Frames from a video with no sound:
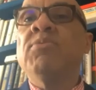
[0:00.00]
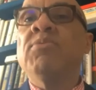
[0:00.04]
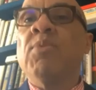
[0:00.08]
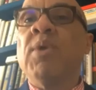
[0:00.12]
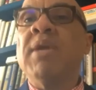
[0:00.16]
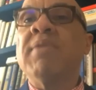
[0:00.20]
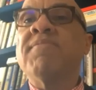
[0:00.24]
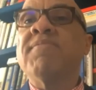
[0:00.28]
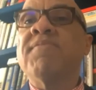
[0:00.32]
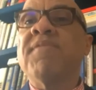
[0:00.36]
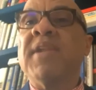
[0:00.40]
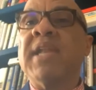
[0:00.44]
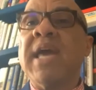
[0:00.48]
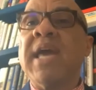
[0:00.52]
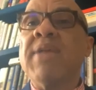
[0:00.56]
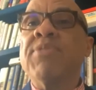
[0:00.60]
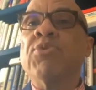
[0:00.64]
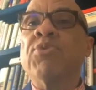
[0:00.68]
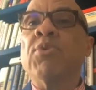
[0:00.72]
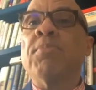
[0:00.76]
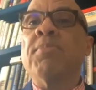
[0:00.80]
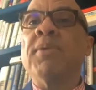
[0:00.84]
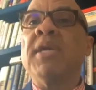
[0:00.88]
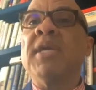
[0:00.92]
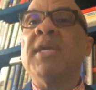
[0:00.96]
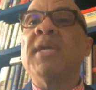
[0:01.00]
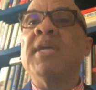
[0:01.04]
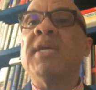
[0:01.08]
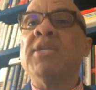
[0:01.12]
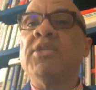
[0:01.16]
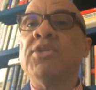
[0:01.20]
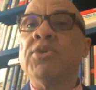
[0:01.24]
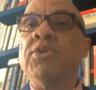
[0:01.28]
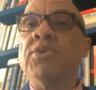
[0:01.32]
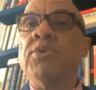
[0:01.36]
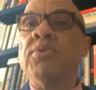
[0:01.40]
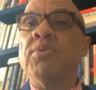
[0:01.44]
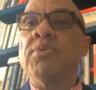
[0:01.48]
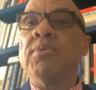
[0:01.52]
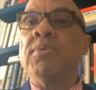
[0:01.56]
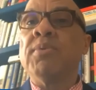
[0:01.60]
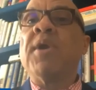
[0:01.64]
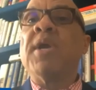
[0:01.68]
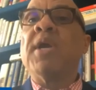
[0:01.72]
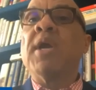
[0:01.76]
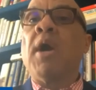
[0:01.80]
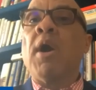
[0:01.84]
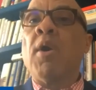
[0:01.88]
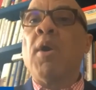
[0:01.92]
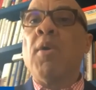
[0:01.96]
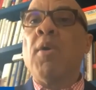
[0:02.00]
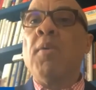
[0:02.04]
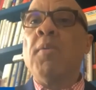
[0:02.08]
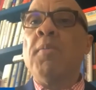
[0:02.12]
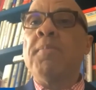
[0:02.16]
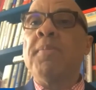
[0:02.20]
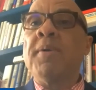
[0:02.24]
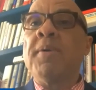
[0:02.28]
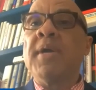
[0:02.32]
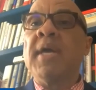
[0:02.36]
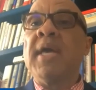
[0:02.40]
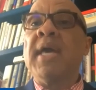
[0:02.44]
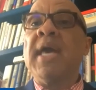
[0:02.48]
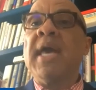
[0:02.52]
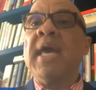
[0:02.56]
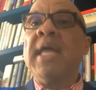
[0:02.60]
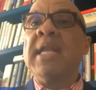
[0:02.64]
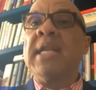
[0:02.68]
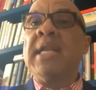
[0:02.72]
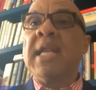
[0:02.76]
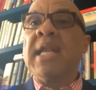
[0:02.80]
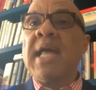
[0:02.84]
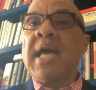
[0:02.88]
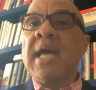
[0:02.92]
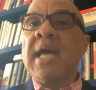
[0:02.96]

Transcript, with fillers: is what philanthropy can do bring hope and